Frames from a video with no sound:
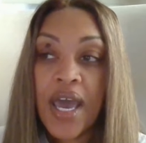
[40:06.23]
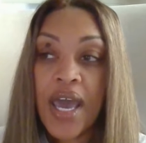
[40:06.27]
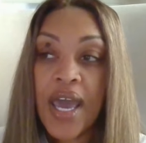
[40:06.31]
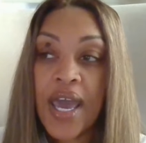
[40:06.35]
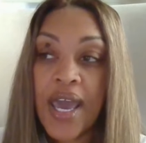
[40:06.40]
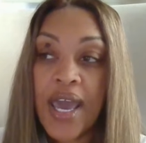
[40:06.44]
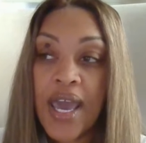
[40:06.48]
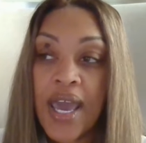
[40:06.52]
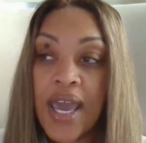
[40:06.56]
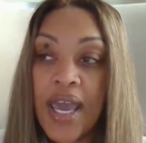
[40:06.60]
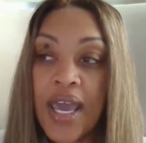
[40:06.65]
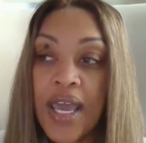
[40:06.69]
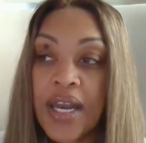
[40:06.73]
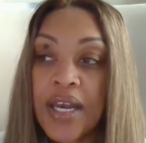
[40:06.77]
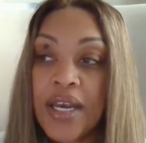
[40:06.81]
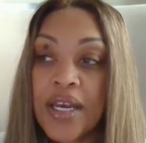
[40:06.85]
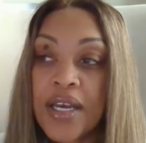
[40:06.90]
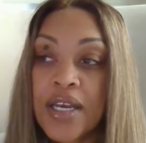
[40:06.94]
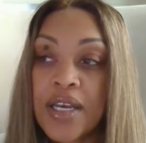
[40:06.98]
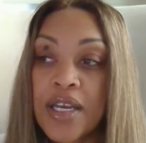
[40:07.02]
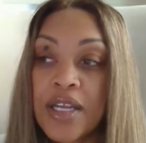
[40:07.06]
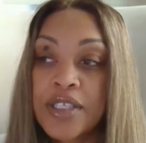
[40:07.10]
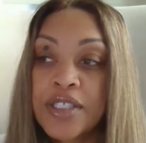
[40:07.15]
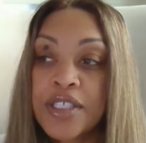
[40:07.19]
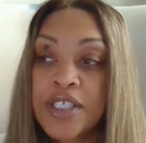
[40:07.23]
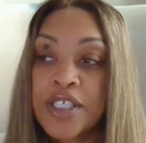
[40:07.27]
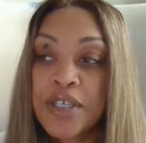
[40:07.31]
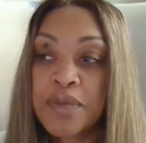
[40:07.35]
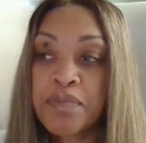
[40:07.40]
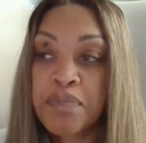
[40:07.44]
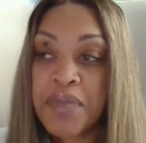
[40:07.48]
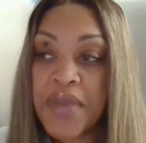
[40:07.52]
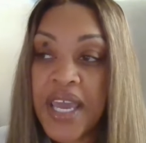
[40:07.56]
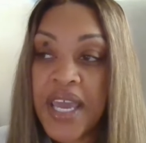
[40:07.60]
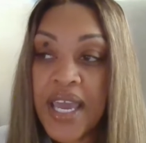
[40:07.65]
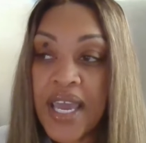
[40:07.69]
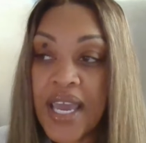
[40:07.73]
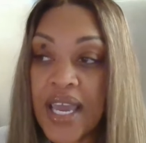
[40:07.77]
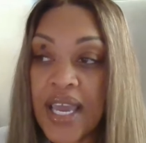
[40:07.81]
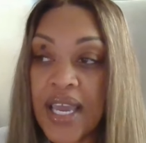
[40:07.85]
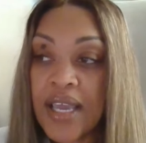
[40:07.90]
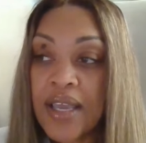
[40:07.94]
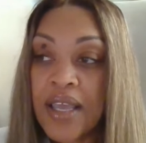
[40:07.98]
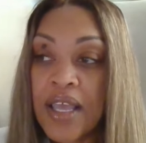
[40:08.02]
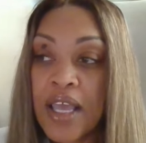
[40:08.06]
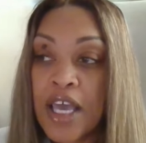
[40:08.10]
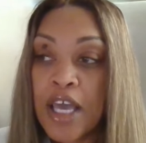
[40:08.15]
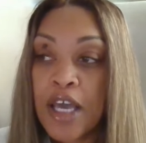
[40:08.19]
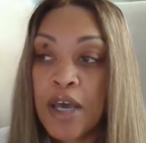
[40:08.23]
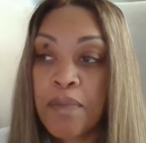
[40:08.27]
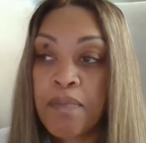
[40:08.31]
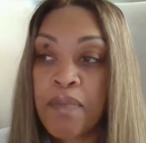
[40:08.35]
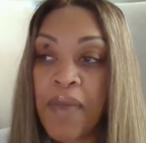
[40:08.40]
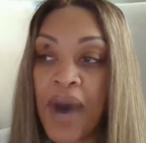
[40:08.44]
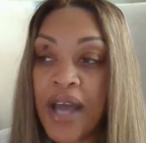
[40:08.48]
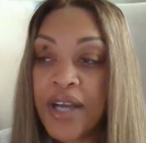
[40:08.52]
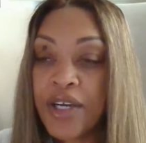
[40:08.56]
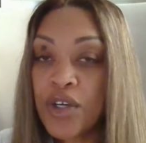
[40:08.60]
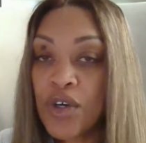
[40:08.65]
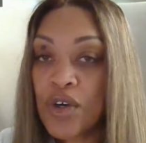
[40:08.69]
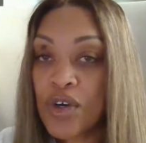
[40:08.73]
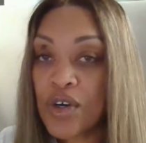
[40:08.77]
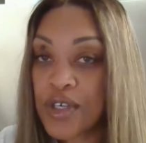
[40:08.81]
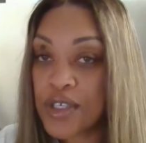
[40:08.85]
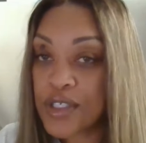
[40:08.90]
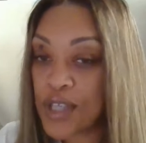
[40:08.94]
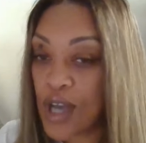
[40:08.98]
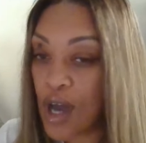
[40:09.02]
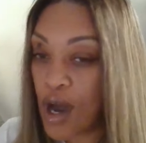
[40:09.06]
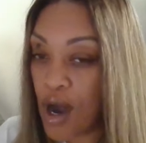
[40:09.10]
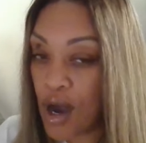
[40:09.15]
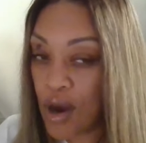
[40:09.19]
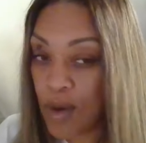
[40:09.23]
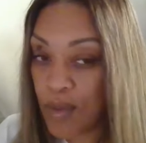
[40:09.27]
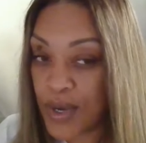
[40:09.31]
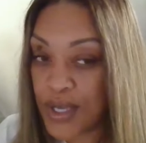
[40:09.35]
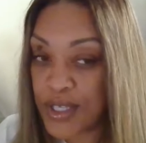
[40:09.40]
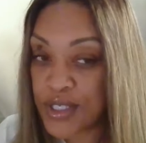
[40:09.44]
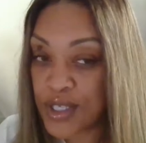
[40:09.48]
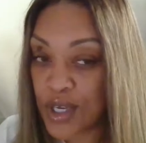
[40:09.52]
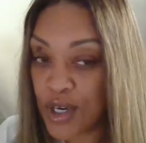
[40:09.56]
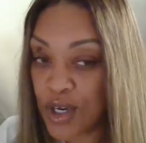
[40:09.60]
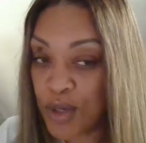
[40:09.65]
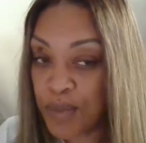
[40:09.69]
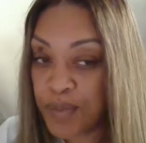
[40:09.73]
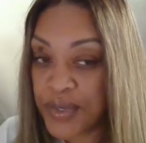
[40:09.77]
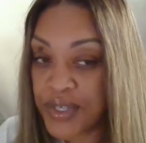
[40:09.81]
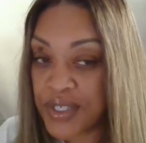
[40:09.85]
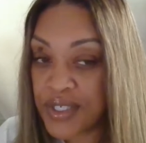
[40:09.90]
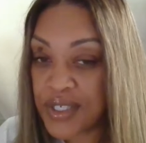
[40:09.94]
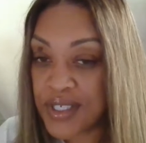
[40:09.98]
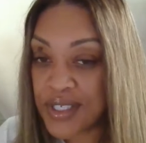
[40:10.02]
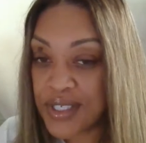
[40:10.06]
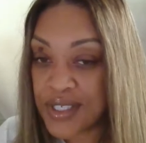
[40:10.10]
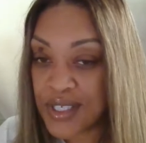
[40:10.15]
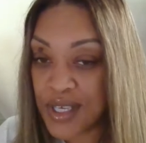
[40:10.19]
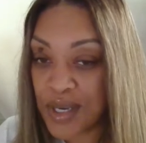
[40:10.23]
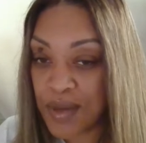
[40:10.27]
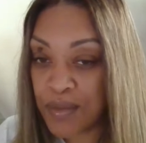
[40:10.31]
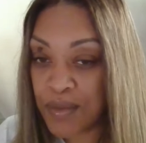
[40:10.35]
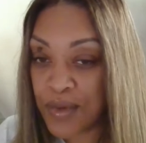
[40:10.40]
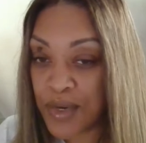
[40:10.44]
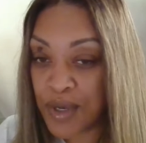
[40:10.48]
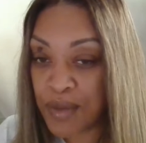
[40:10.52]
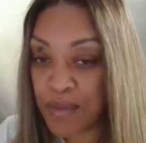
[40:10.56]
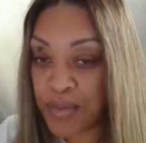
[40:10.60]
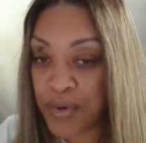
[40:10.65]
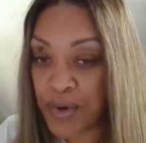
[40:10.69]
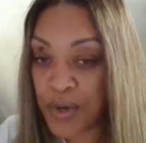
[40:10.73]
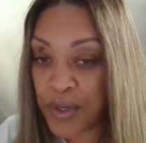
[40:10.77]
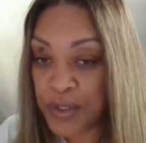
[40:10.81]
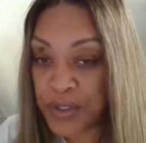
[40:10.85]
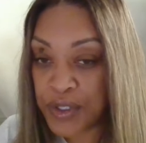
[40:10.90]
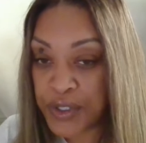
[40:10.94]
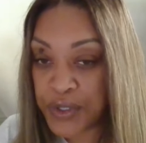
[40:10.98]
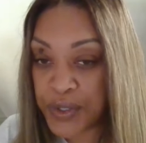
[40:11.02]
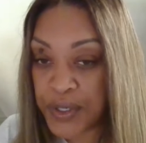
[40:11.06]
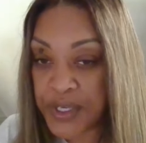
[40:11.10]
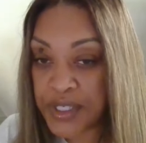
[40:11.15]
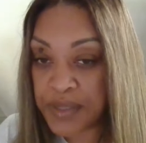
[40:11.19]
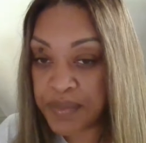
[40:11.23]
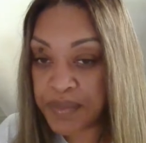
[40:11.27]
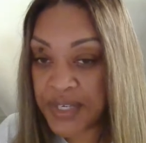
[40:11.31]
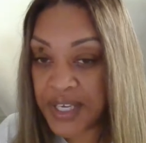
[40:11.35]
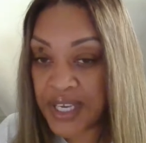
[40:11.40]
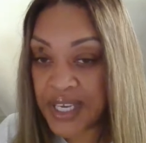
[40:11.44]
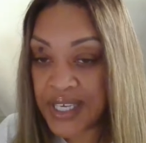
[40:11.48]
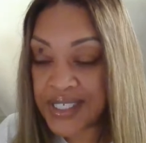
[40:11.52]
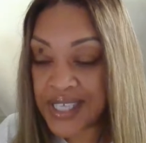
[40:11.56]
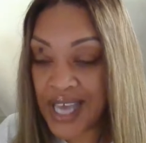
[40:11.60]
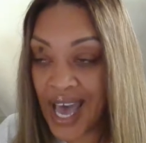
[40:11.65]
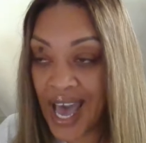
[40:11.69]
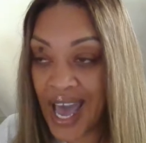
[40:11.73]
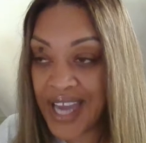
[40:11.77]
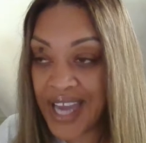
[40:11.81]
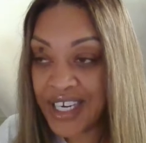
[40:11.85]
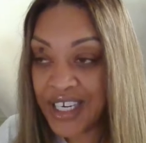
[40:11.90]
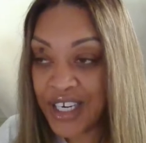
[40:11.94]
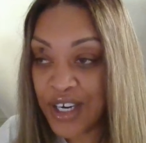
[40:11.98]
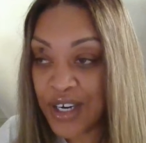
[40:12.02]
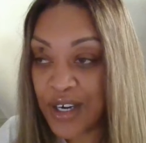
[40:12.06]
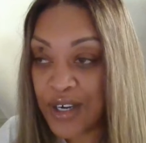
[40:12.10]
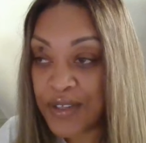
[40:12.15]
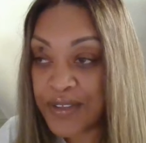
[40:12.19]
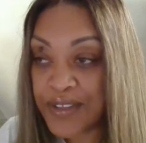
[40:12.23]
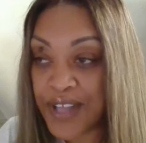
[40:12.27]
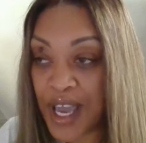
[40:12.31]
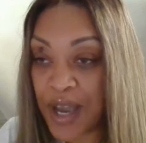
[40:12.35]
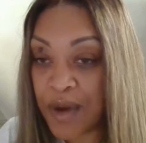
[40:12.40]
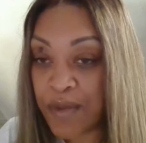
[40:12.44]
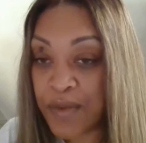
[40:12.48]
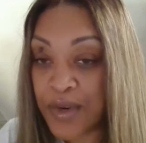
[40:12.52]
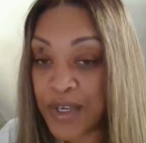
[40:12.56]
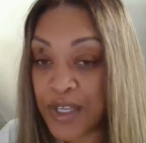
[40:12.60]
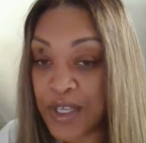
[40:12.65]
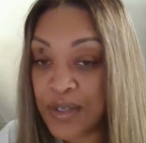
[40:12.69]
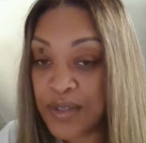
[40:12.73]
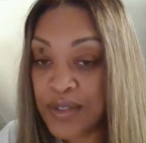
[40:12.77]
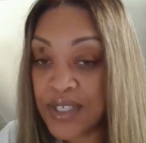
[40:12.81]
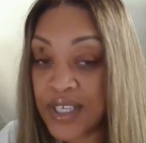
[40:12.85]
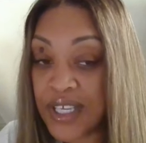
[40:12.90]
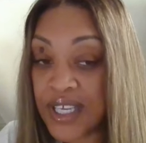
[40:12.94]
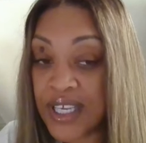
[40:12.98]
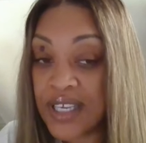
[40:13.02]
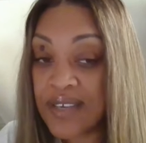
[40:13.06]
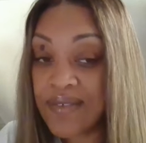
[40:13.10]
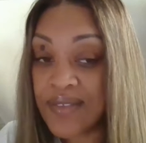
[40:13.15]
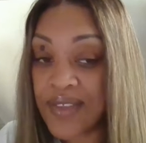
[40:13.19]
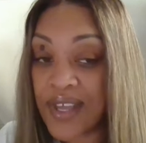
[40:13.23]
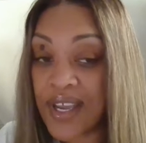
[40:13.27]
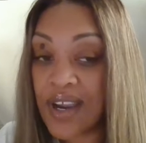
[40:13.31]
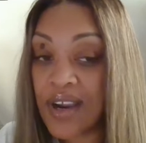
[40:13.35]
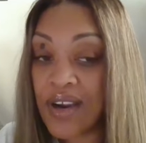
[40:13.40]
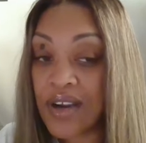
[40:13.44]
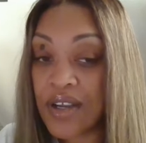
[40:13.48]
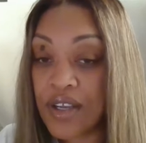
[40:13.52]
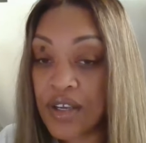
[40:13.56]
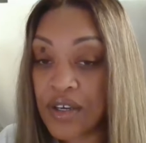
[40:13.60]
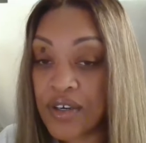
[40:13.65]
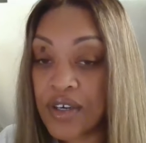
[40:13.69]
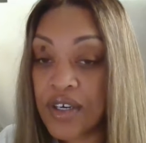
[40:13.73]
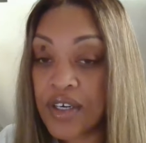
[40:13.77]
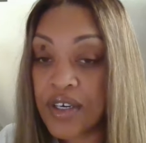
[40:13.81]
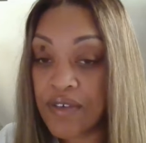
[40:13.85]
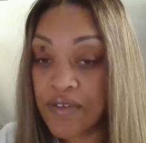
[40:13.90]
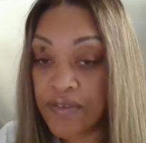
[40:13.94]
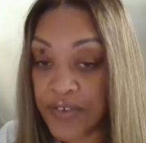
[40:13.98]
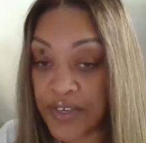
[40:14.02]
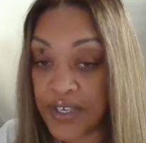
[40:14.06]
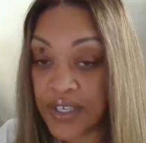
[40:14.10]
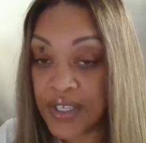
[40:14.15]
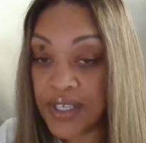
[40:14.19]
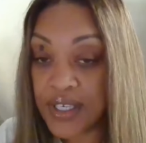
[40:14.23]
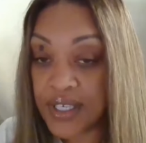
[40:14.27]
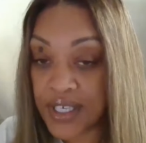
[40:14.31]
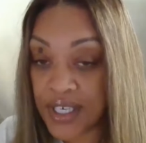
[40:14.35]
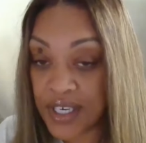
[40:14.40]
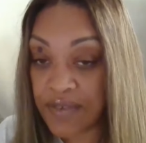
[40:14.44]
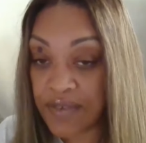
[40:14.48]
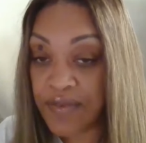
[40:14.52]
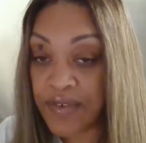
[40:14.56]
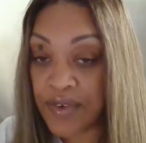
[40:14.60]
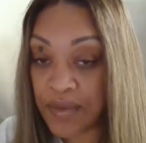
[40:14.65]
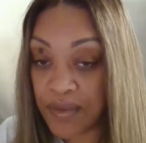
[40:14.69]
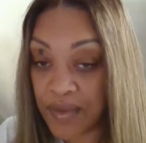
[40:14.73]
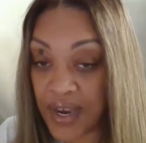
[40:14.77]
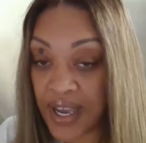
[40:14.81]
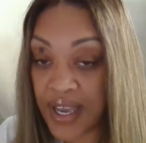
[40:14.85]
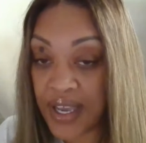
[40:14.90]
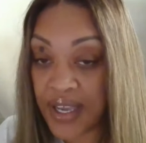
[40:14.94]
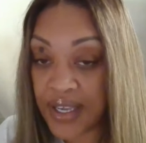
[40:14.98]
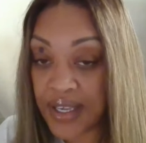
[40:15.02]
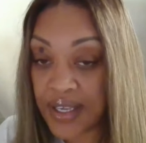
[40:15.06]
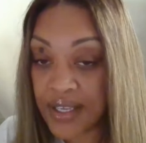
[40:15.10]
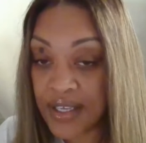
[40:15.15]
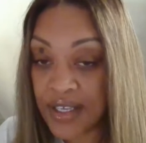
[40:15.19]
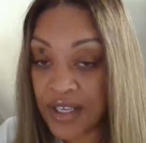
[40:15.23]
And to me, my door is always open to someone pro-choice because I know that when you leave there, you're going to feel a different way.